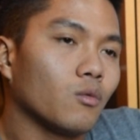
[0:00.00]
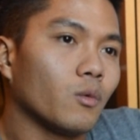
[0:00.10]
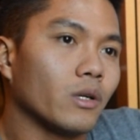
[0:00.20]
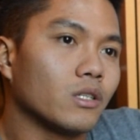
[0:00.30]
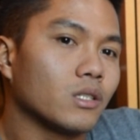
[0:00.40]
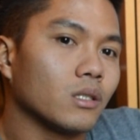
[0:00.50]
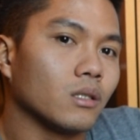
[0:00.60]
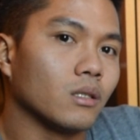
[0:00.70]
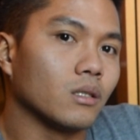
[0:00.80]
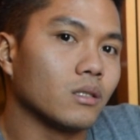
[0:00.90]
which
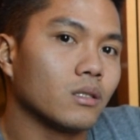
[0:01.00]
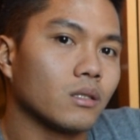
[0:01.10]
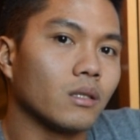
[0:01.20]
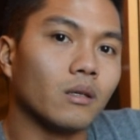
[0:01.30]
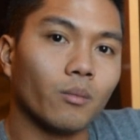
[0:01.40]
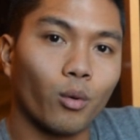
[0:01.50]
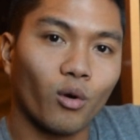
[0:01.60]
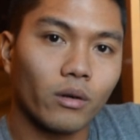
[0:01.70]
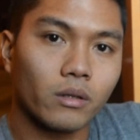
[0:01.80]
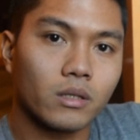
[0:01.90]
is the
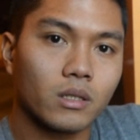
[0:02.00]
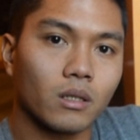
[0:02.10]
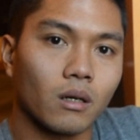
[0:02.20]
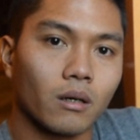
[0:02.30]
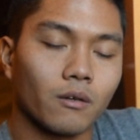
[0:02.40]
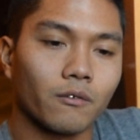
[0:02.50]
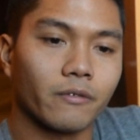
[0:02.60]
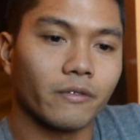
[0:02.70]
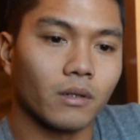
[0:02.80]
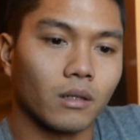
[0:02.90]
importance
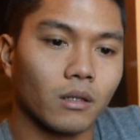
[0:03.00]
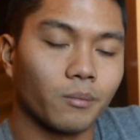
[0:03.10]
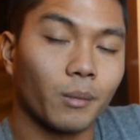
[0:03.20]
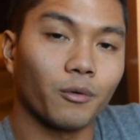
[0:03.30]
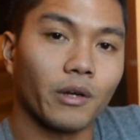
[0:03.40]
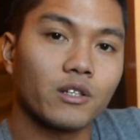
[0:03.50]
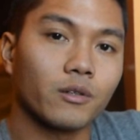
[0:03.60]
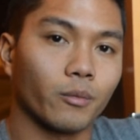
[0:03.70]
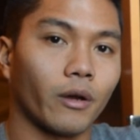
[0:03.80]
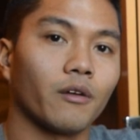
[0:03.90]
of
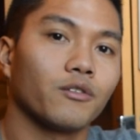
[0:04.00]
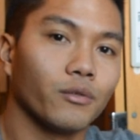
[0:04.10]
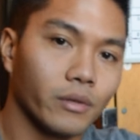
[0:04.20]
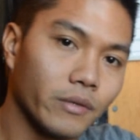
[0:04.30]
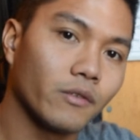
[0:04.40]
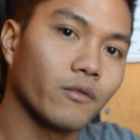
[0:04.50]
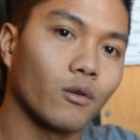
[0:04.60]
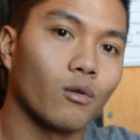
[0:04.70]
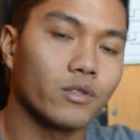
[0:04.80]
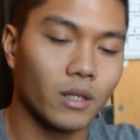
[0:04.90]
preparation prior to leaving
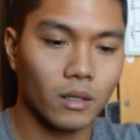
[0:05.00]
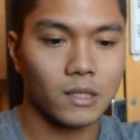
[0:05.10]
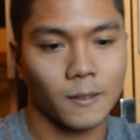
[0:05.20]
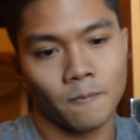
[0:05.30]
for OCS.